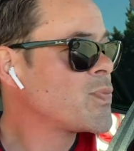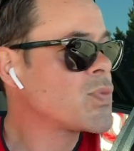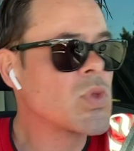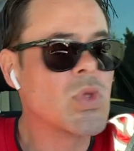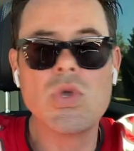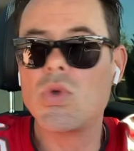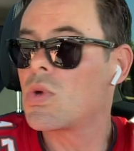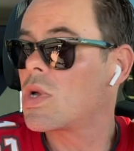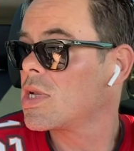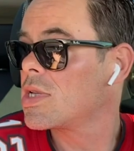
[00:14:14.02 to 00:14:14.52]

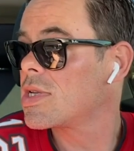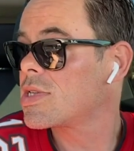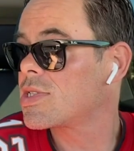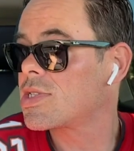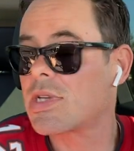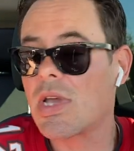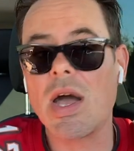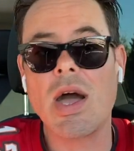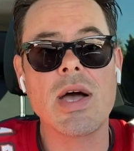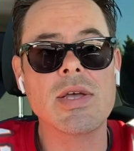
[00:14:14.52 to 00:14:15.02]
You can
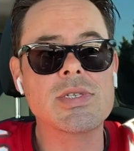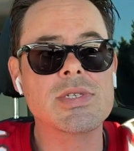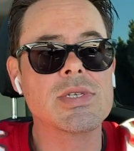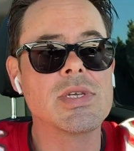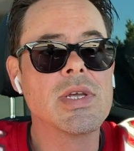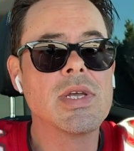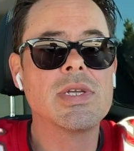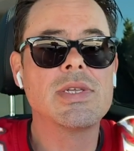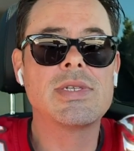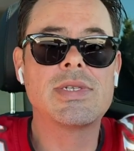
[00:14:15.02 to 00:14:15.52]
discuss
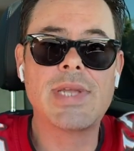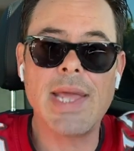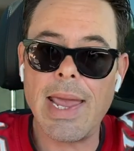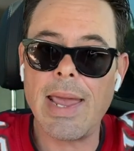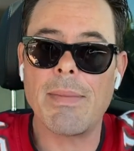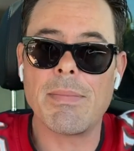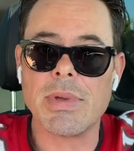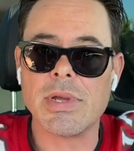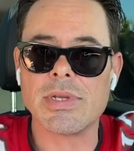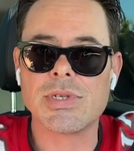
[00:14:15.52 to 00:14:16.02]

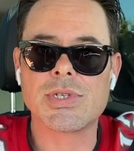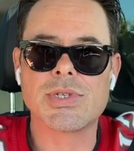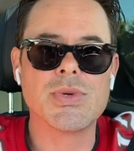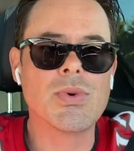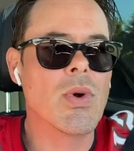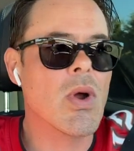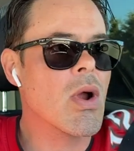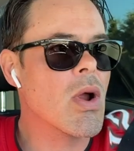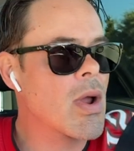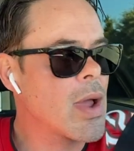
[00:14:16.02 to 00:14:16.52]
damage.
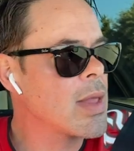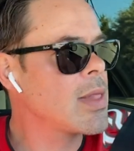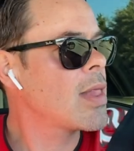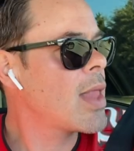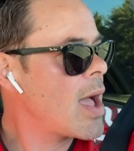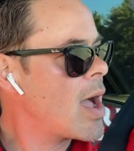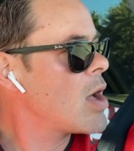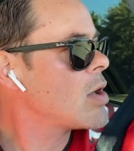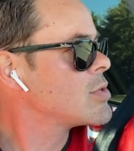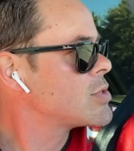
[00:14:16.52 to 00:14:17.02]
You are
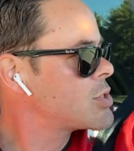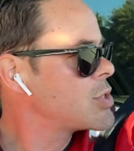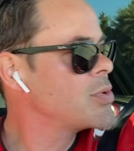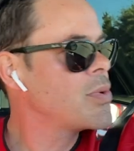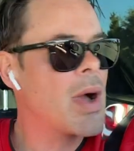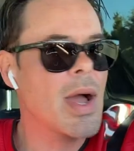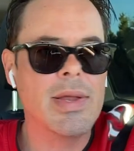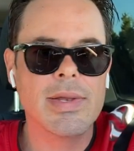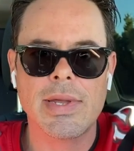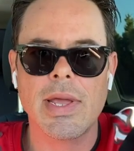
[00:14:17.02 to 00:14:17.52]
allowed
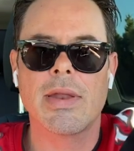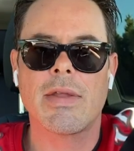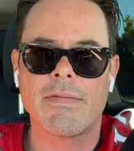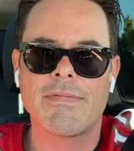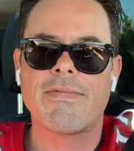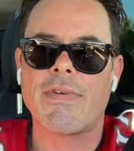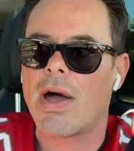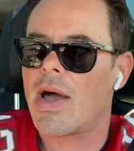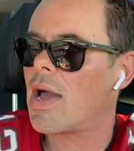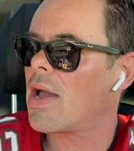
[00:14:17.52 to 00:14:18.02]
to
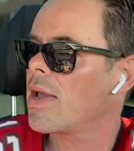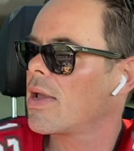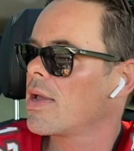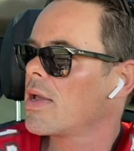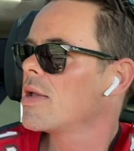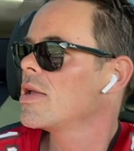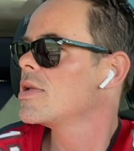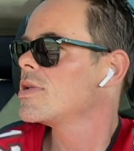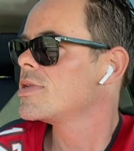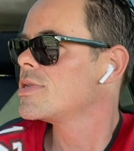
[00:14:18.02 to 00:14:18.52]
identify
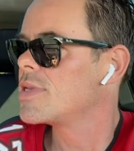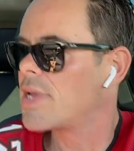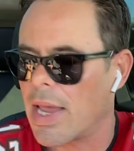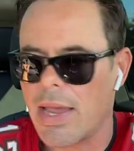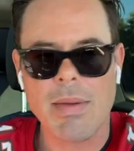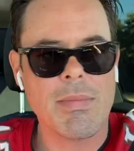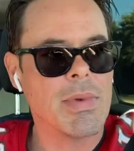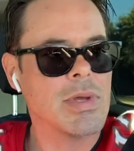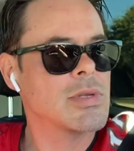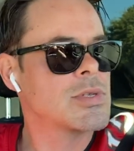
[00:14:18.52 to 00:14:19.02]

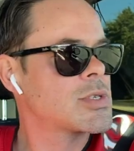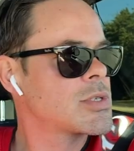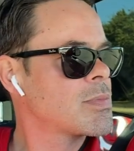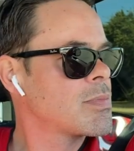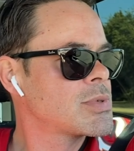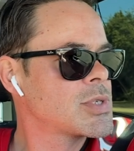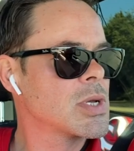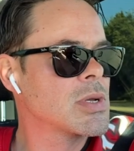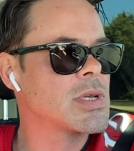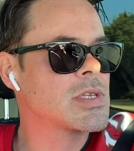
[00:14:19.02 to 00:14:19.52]
damage.
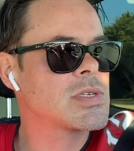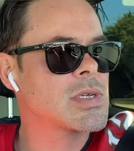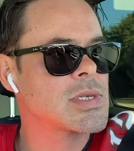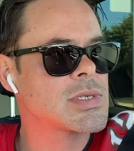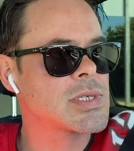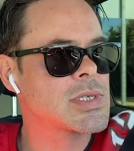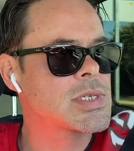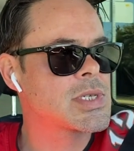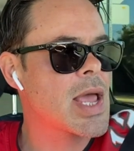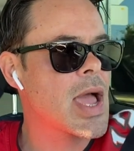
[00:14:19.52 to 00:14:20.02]
So it's, it's
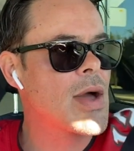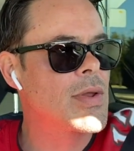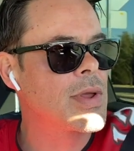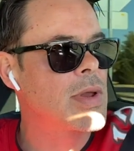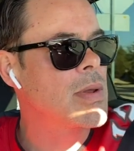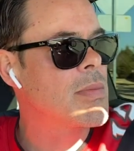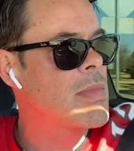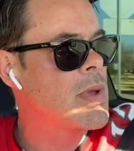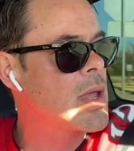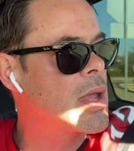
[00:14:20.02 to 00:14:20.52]

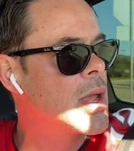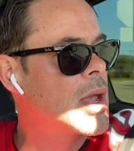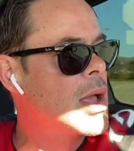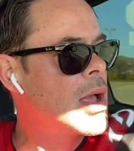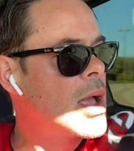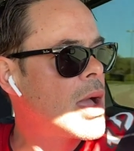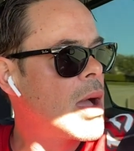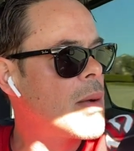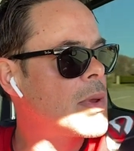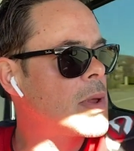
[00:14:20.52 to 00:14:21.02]
astounding to me
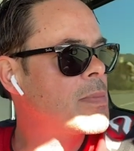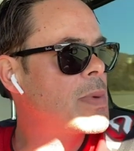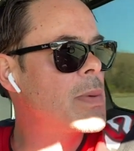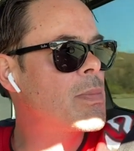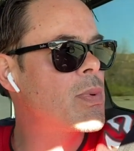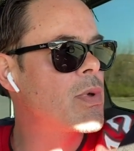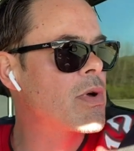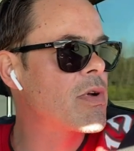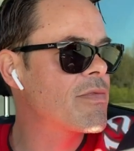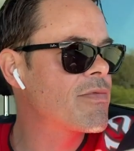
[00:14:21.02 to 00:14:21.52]
how many
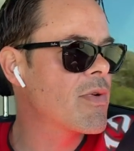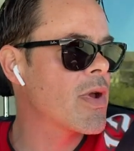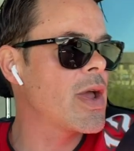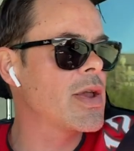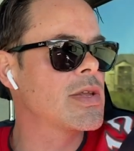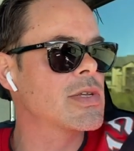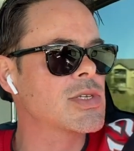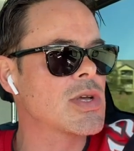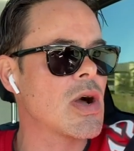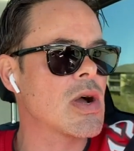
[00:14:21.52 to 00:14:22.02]
people are
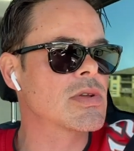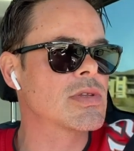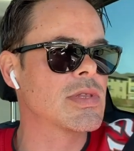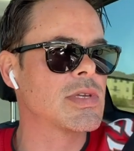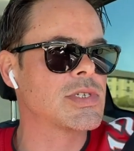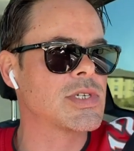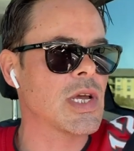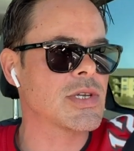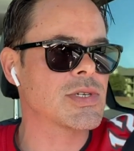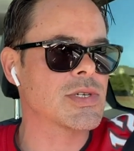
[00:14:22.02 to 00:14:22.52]
afraid to talk to the
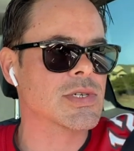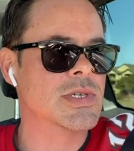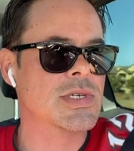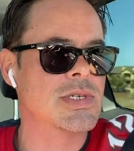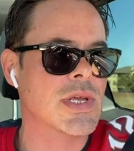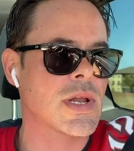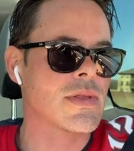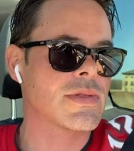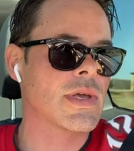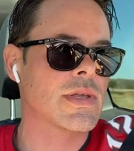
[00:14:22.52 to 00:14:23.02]
adjusters
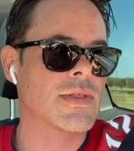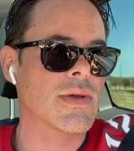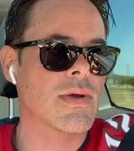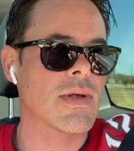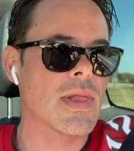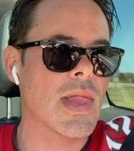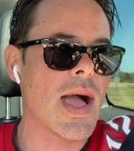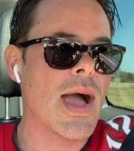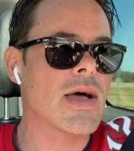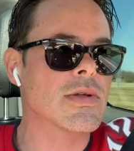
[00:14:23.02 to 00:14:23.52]
because they don't think they're
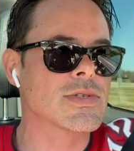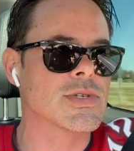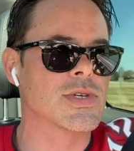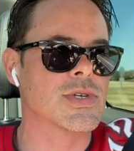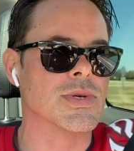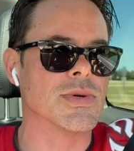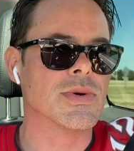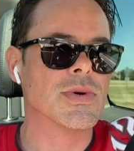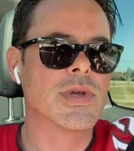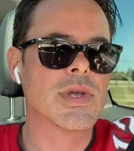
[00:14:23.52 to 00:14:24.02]
allowed
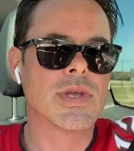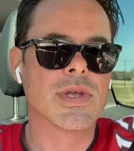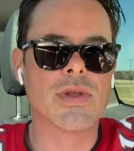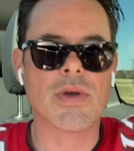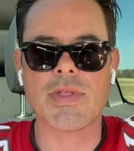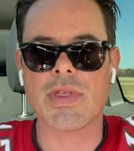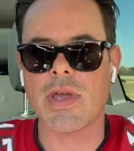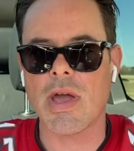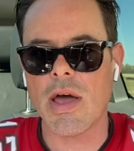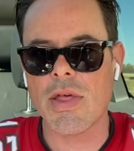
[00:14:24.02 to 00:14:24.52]
to. You
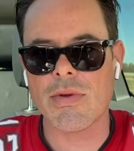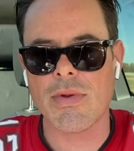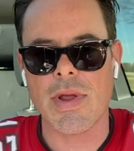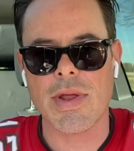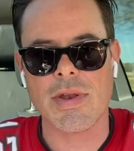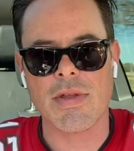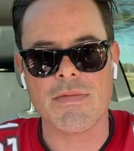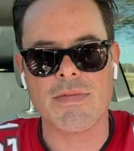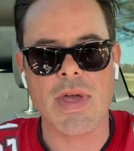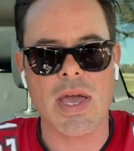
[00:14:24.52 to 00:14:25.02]
know, the other
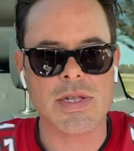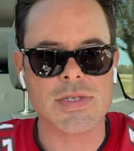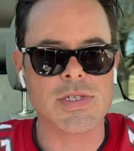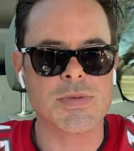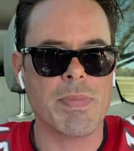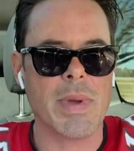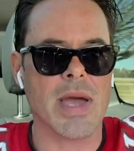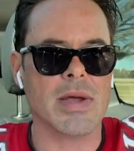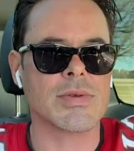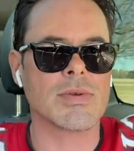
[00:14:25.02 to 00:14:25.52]
end of that
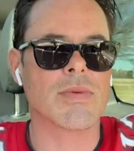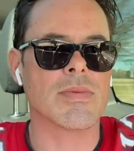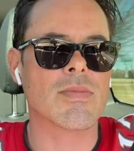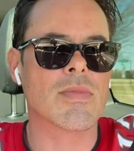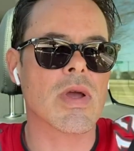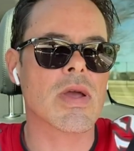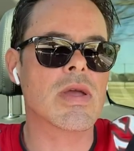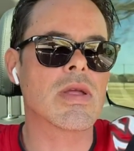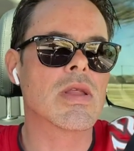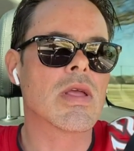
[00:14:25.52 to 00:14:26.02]
spectrum,
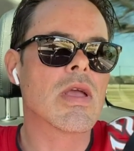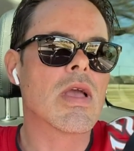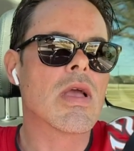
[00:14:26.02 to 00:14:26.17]
right?